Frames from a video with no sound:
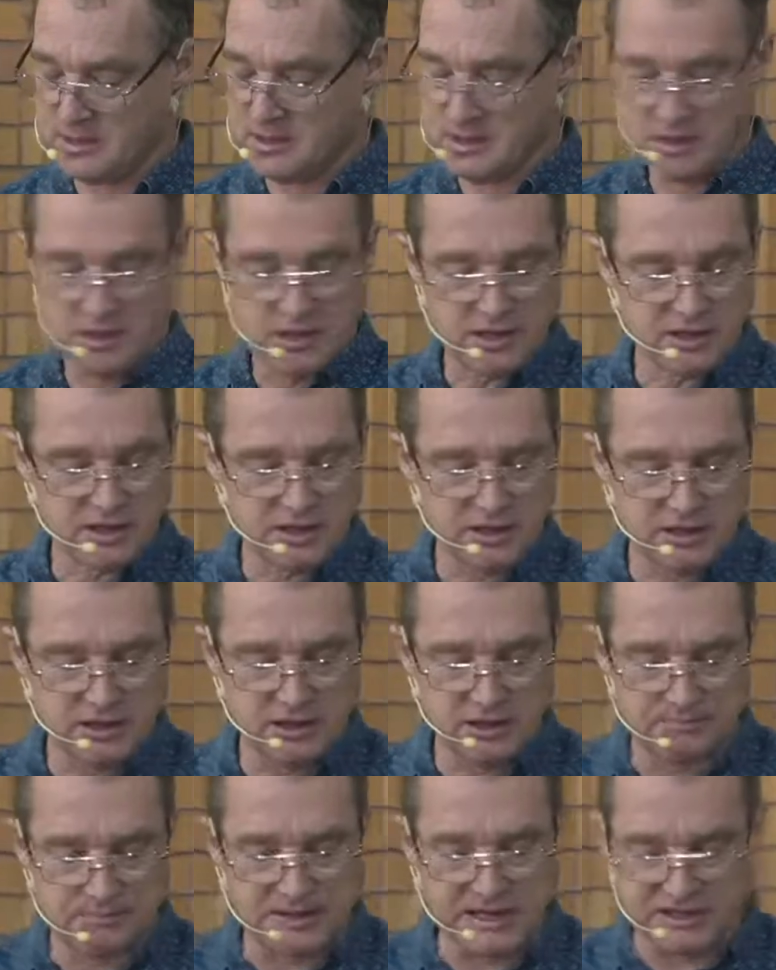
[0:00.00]
I think in
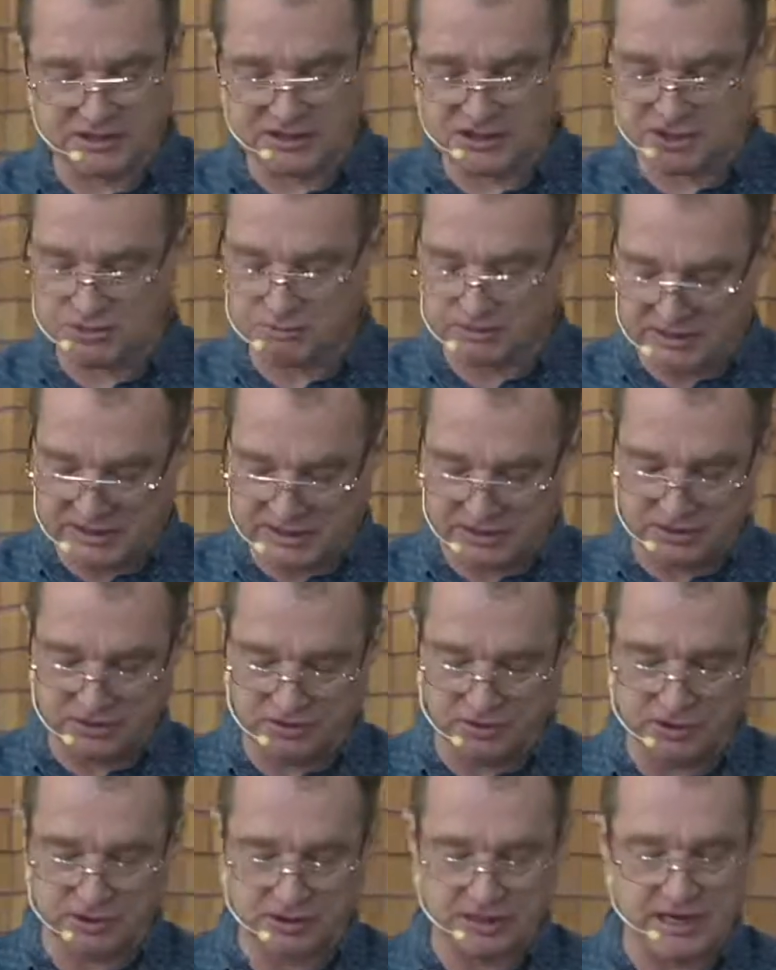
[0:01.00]
the passage we get
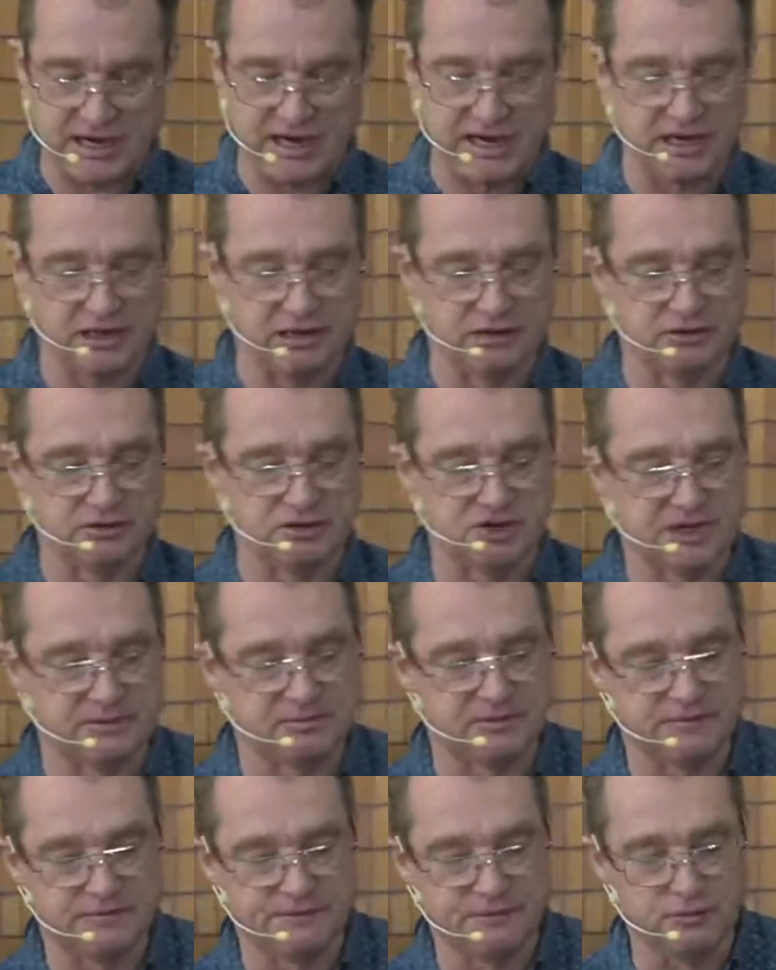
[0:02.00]
to today in Luke
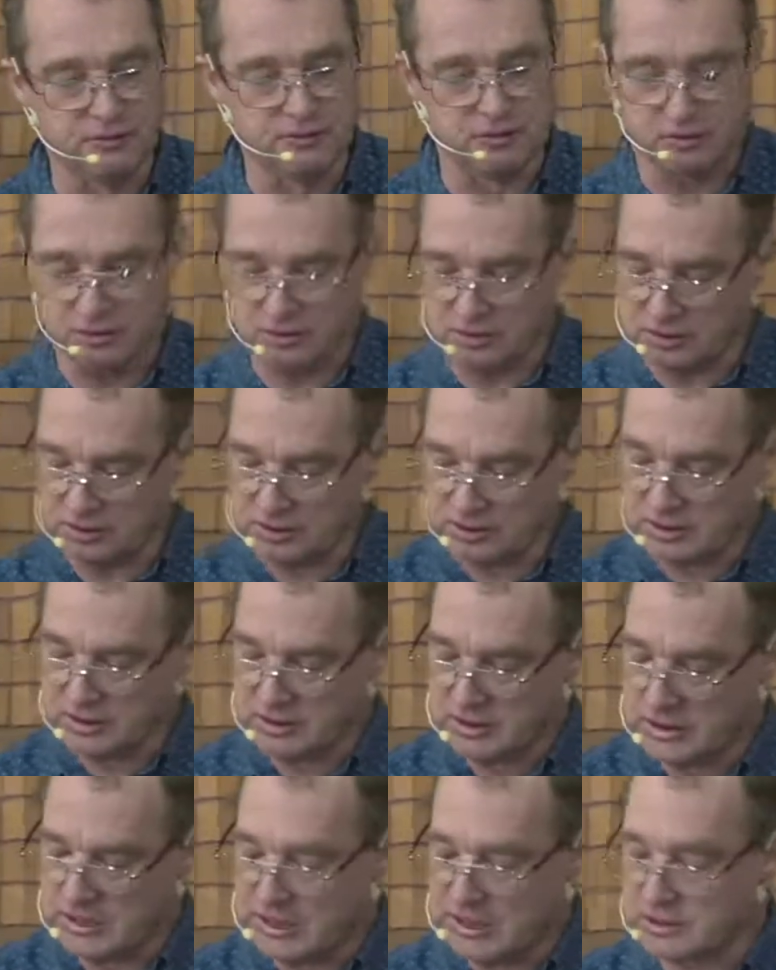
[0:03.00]
chapter 4,
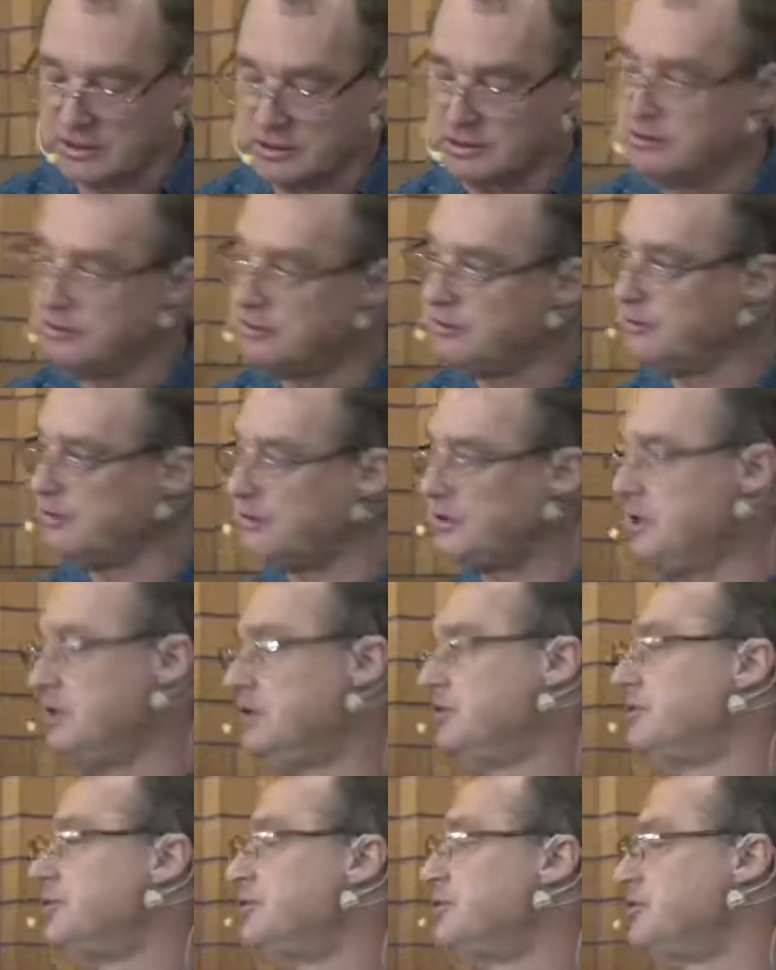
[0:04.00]
Luke
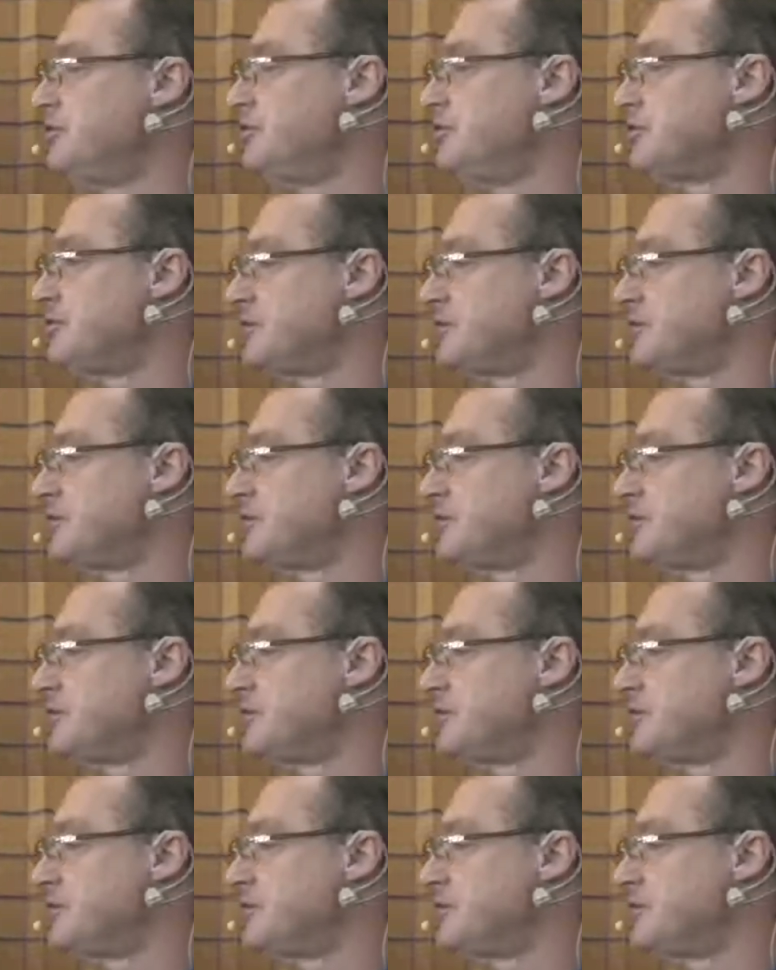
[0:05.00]
introduces